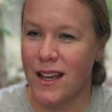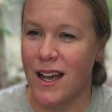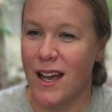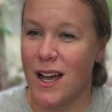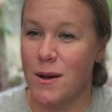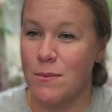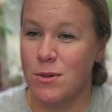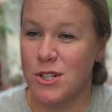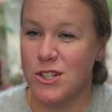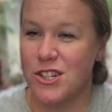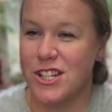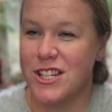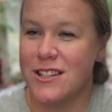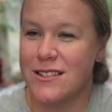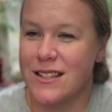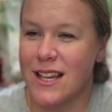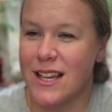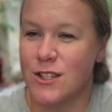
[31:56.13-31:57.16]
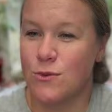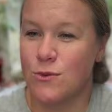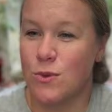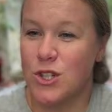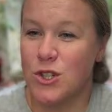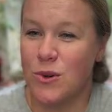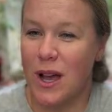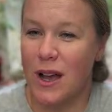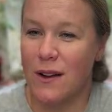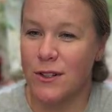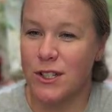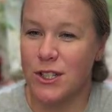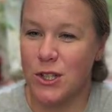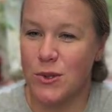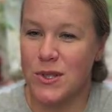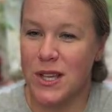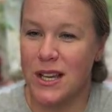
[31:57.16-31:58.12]
Patricia says, would you ever
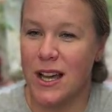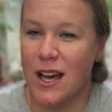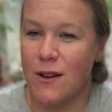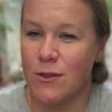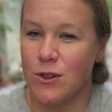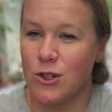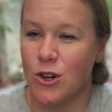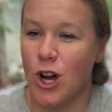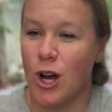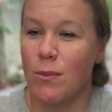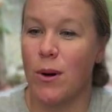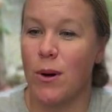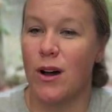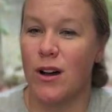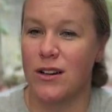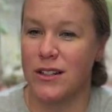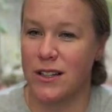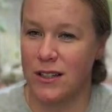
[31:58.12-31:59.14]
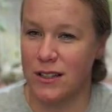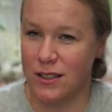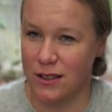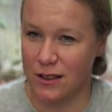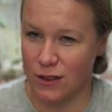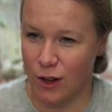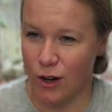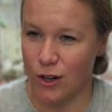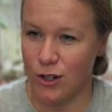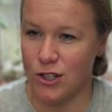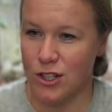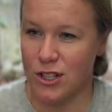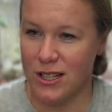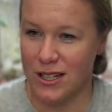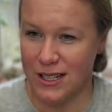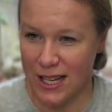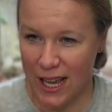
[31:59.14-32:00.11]
use a cover crop on
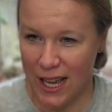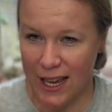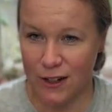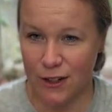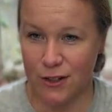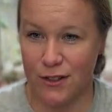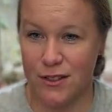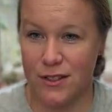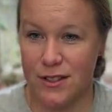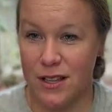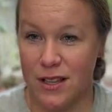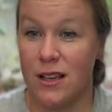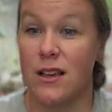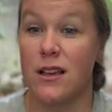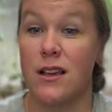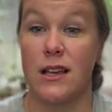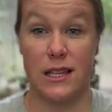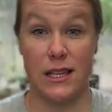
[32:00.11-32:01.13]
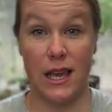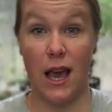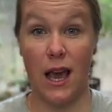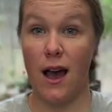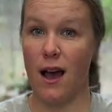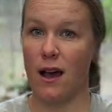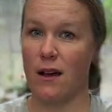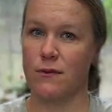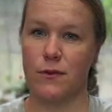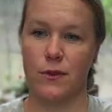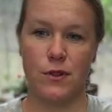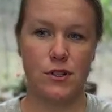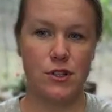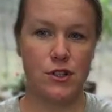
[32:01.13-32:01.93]
large containers? Yeah, for